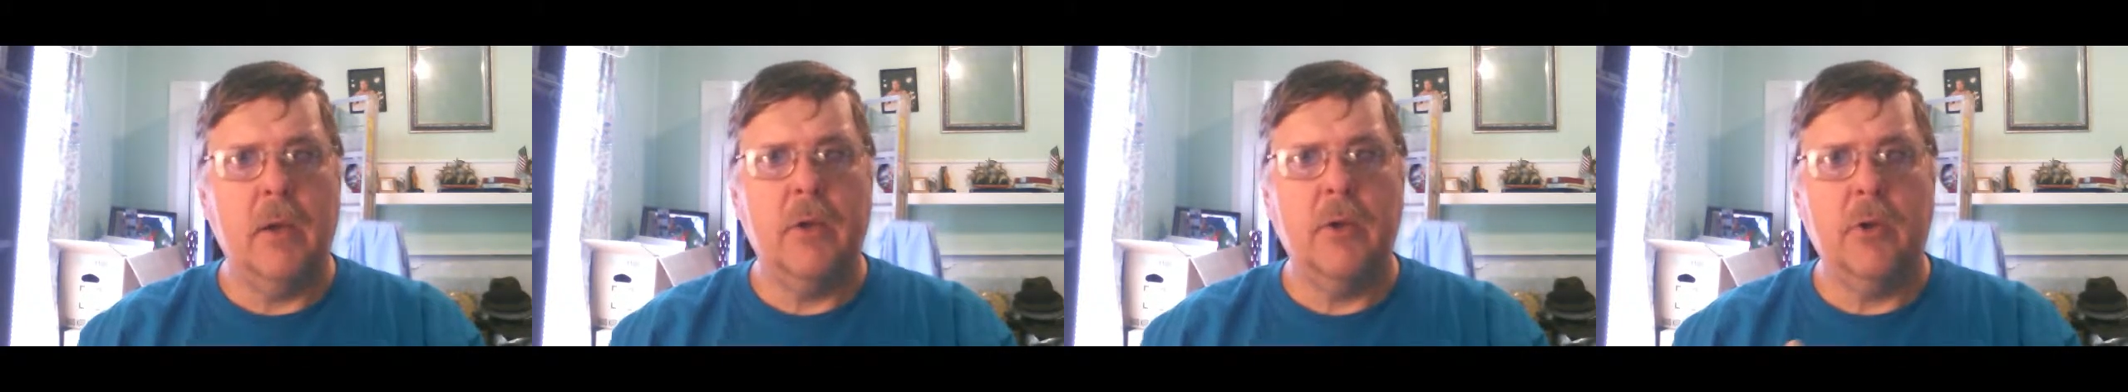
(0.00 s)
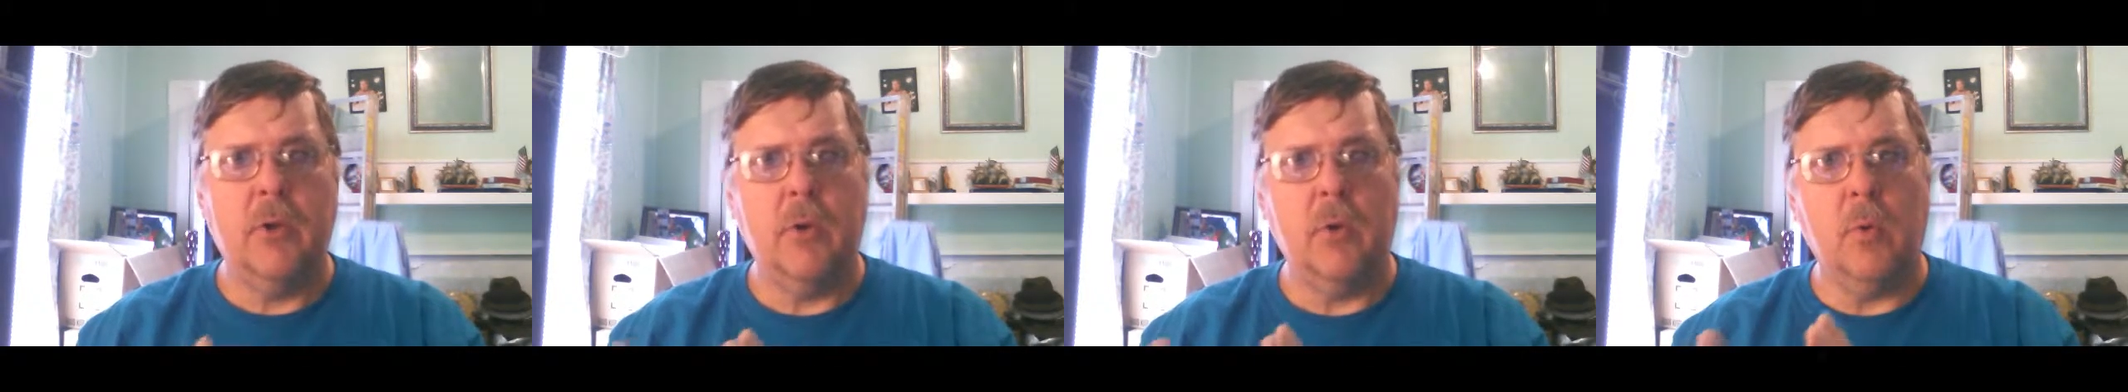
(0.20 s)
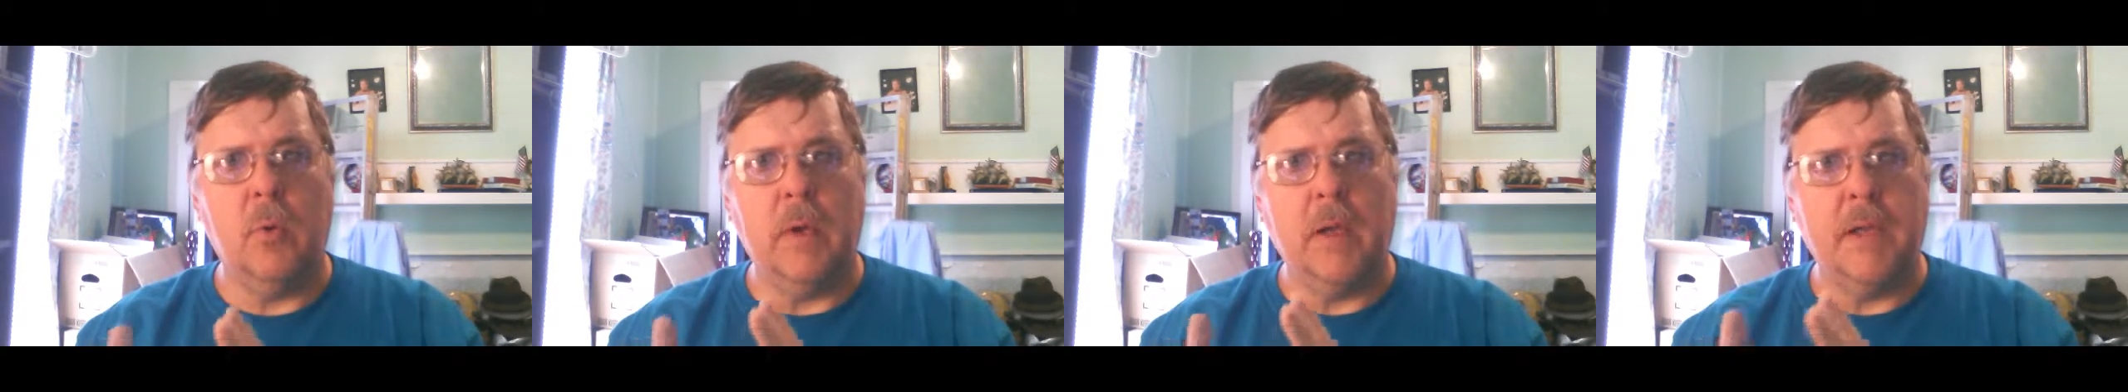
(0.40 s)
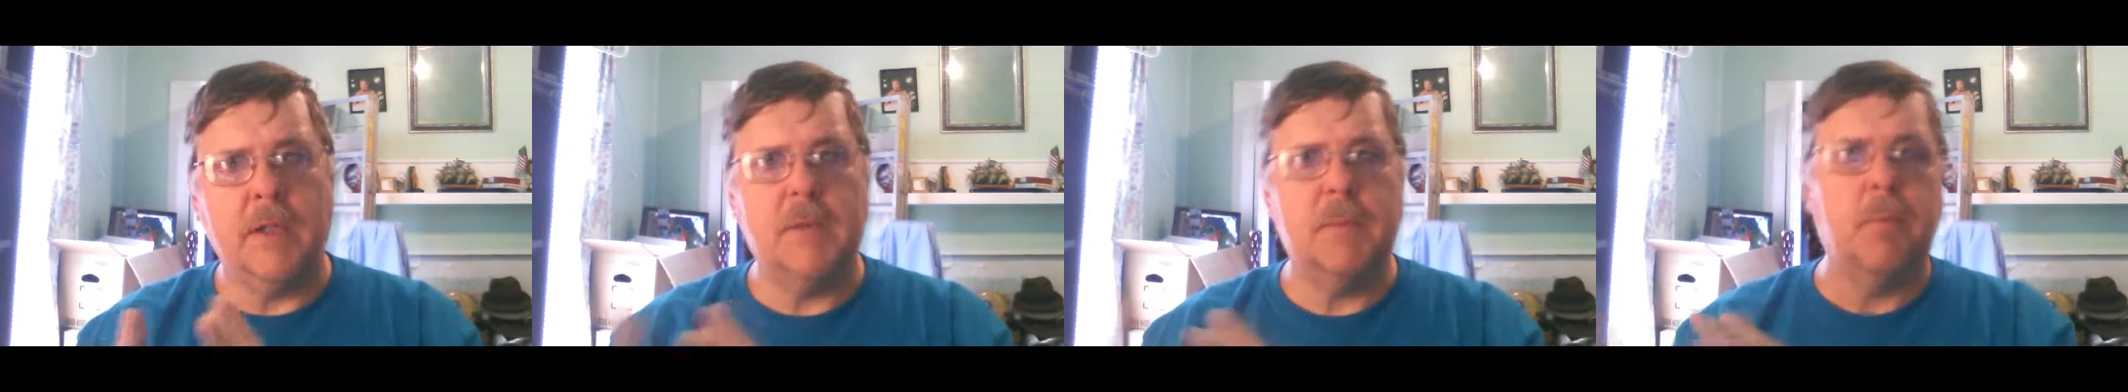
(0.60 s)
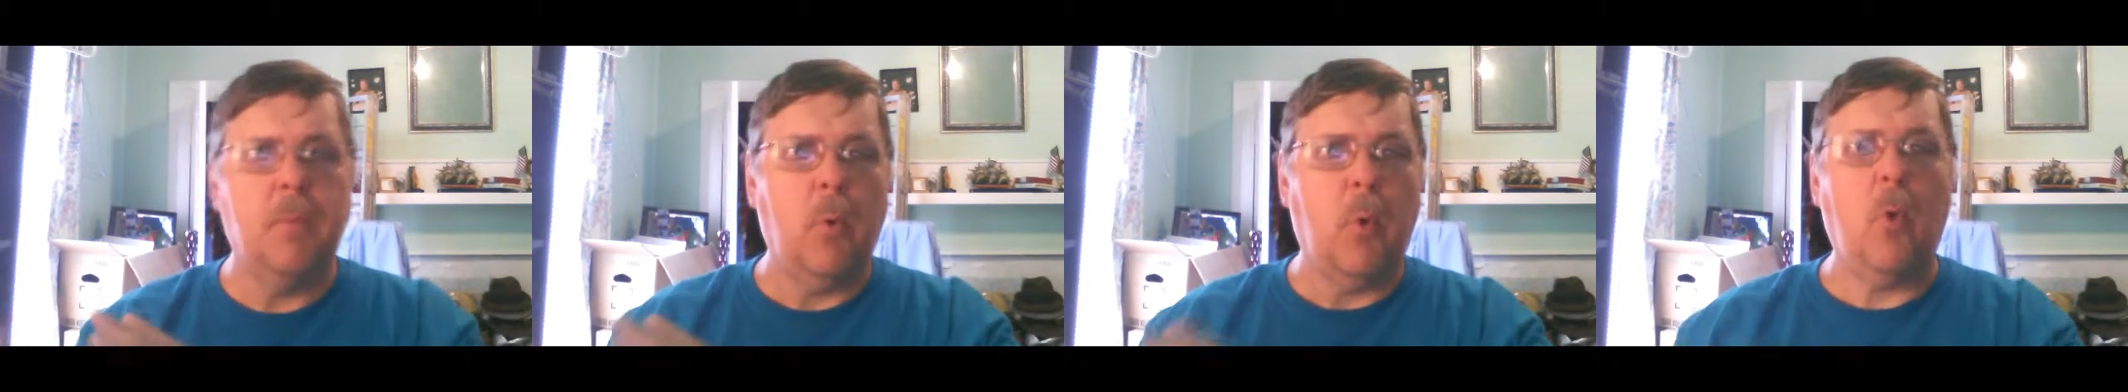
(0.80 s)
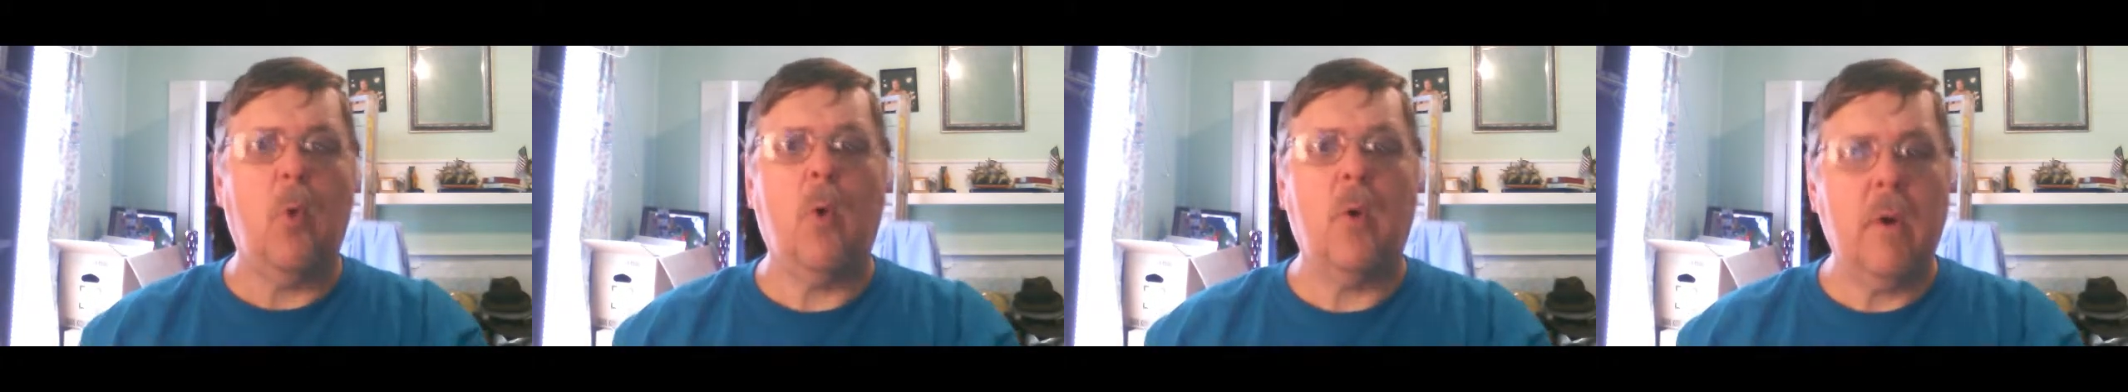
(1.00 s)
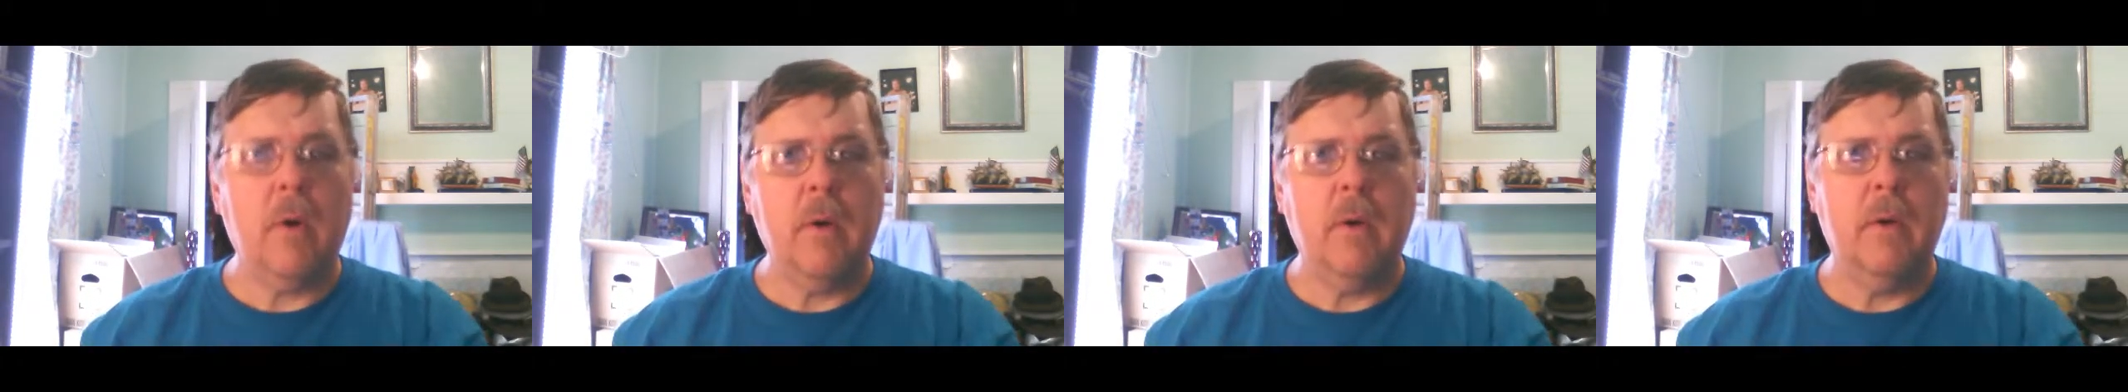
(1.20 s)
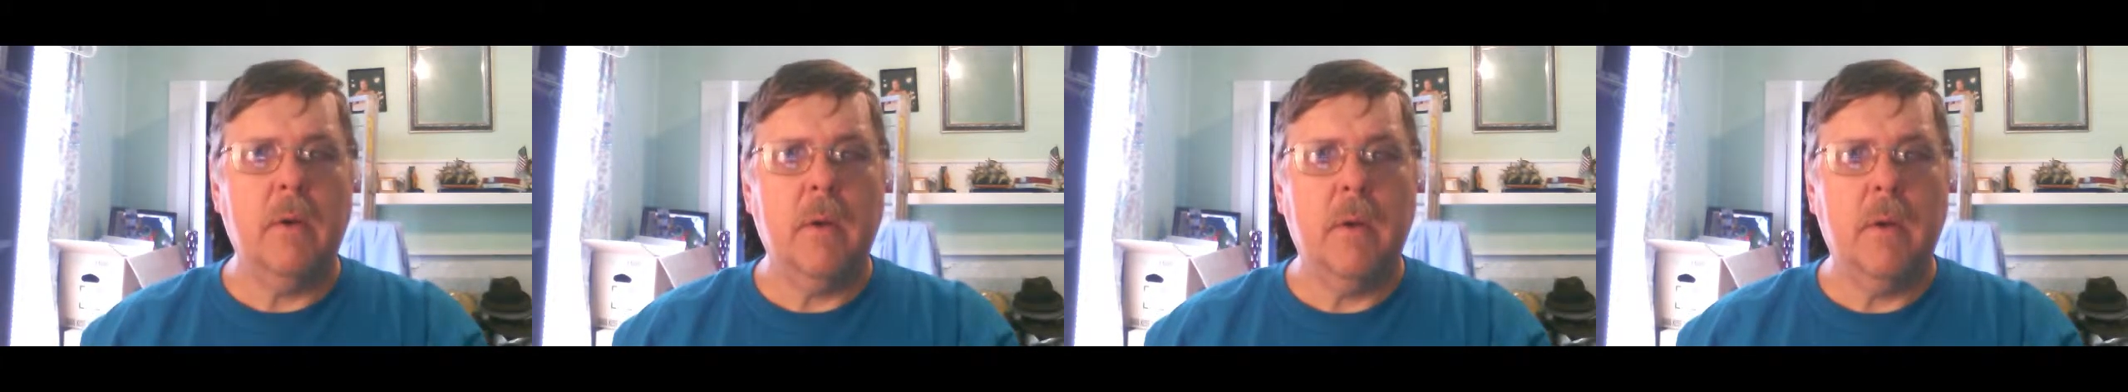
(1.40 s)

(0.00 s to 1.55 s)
to explore